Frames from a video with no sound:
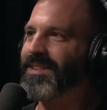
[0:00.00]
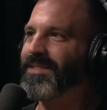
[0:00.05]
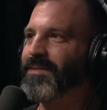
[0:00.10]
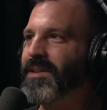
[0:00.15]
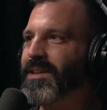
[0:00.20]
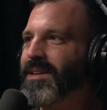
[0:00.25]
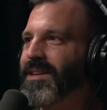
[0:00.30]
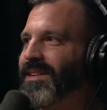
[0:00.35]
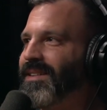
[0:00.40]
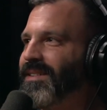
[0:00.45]

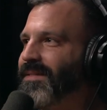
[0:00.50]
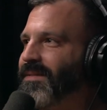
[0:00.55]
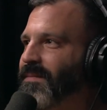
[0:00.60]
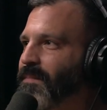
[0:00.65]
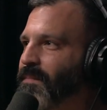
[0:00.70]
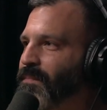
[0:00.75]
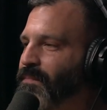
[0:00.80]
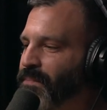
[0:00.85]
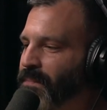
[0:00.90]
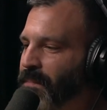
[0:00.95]
we
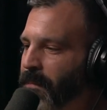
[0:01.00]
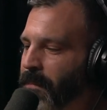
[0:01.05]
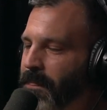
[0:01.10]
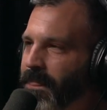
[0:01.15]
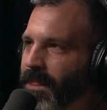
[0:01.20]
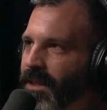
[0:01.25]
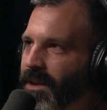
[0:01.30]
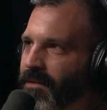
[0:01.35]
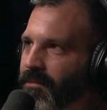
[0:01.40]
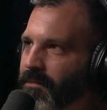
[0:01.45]

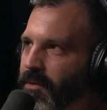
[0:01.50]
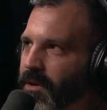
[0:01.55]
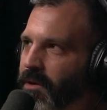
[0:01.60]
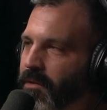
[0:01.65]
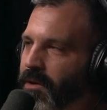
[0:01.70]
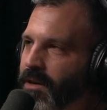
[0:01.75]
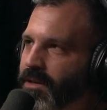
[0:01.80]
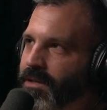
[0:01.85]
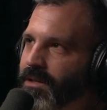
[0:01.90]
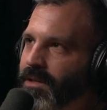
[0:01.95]
pretty
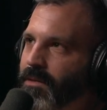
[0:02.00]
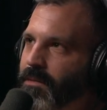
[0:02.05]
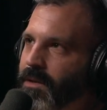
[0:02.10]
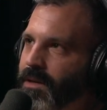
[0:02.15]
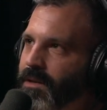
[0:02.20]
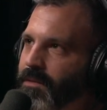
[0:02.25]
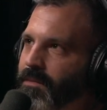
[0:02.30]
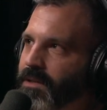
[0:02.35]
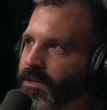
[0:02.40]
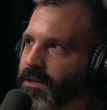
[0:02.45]
recently
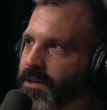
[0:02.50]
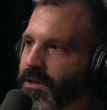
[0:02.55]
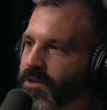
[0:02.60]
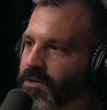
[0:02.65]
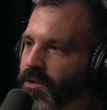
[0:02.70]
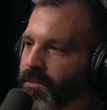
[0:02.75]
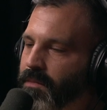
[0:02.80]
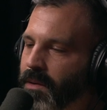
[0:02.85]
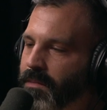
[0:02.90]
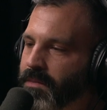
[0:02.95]
we we took a
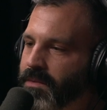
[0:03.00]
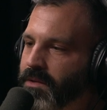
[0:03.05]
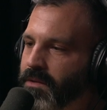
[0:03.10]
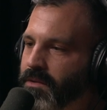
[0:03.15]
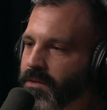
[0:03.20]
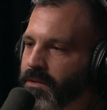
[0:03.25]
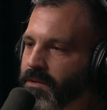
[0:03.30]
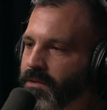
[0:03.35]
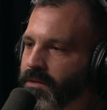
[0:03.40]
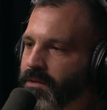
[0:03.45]
trip up
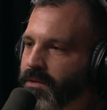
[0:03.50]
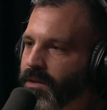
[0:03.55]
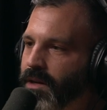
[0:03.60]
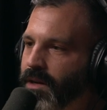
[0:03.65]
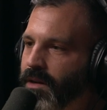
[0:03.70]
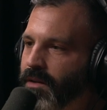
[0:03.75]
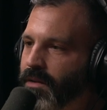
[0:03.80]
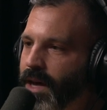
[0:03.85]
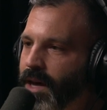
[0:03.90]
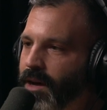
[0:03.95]
to
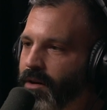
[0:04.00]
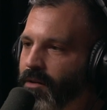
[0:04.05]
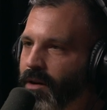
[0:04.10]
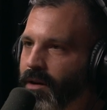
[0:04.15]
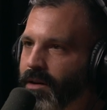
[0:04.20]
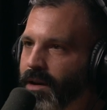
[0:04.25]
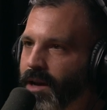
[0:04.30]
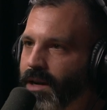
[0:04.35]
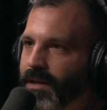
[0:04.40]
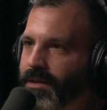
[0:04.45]
uh, the
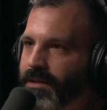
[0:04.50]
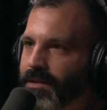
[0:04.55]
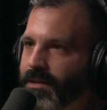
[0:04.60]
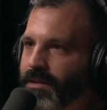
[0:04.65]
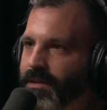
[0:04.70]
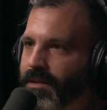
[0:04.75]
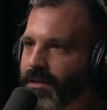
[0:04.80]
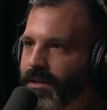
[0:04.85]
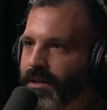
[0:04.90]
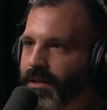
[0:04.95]

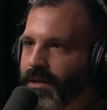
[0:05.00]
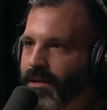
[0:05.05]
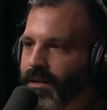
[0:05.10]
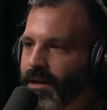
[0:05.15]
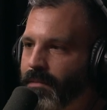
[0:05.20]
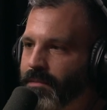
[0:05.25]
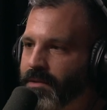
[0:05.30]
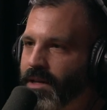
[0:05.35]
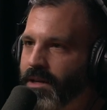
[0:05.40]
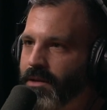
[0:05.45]
Adirondacks in
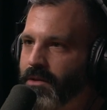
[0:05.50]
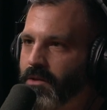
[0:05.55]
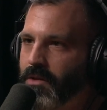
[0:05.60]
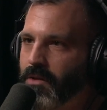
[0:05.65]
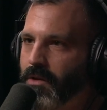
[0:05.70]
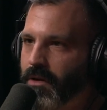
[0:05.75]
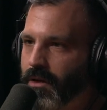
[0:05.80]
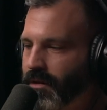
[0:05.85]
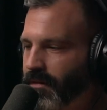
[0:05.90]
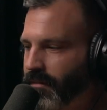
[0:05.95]
upstate New
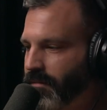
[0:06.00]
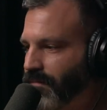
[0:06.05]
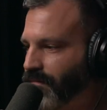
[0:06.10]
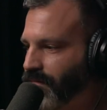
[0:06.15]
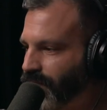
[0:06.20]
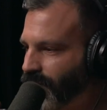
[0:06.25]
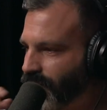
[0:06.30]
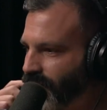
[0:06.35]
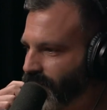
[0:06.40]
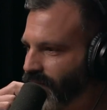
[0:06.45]
York.
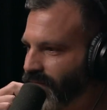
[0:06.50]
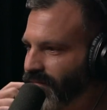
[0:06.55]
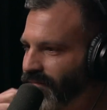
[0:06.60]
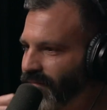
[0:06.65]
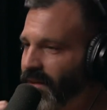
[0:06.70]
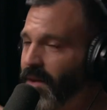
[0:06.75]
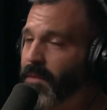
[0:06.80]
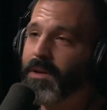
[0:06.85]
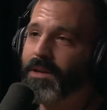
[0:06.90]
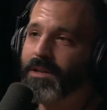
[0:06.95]

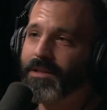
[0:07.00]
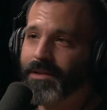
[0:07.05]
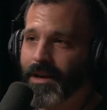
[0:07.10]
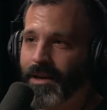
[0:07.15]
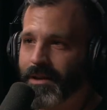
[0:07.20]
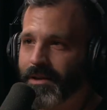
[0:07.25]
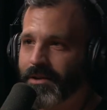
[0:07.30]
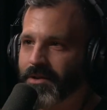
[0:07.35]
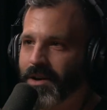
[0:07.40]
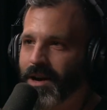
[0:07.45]
we
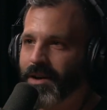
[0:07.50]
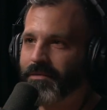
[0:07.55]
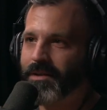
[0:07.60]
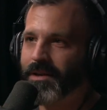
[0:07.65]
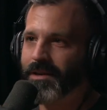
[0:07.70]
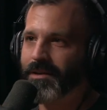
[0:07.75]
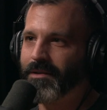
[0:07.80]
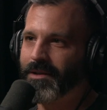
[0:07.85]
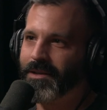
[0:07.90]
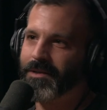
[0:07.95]
decided to drive
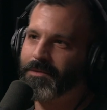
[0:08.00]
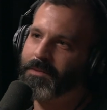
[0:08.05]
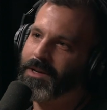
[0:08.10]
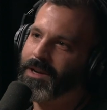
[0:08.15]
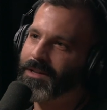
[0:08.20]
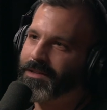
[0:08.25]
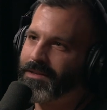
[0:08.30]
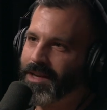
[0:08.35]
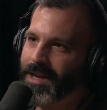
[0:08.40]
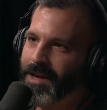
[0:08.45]
there because we
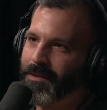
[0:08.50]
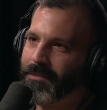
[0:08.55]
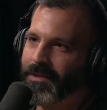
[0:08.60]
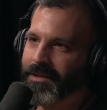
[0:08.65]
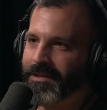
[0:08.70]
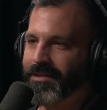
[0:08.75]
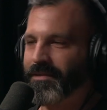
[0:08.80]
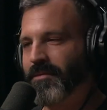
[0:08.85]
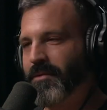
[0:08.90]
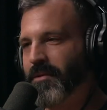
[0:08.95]
got the
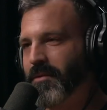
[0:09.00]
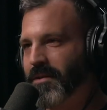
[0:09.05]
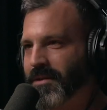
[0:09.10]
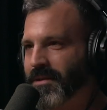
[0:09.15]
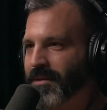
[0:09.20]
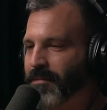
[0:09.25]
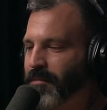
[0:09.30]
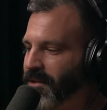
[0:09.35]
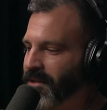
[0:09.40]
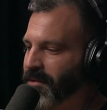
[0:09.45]
ambulance. Of course,
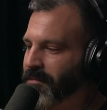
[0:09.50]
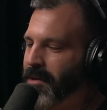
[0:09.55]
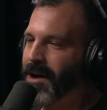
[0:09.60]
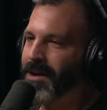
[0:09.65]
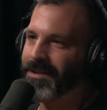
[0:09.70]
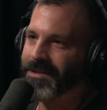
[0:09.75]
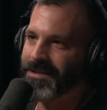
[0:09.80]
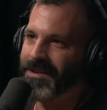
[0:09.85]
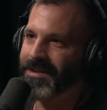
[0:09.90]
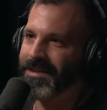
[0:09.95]
let's put some
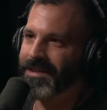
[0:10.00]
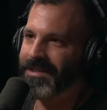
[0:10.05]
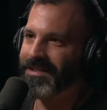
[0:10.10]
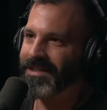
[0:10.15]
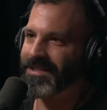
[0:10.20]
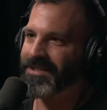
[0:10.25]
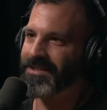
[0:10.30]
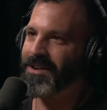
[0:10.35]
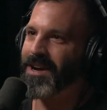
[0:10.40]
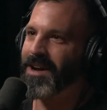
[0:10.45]
miles on it and
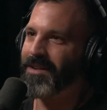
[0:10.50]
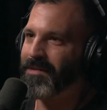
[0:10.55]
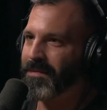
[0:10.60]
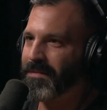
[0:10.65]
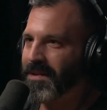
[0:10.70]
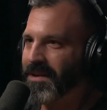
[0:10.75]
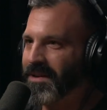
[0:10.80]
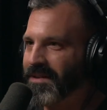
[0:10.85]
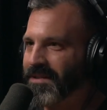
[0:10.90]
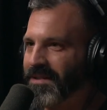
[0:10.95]
let's mm -hmm. drive
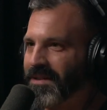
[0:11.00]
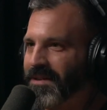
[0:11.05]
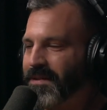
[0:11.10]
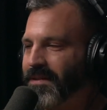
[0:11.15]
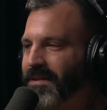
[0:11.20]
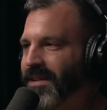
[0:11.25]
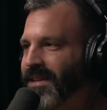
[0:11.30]
up there. So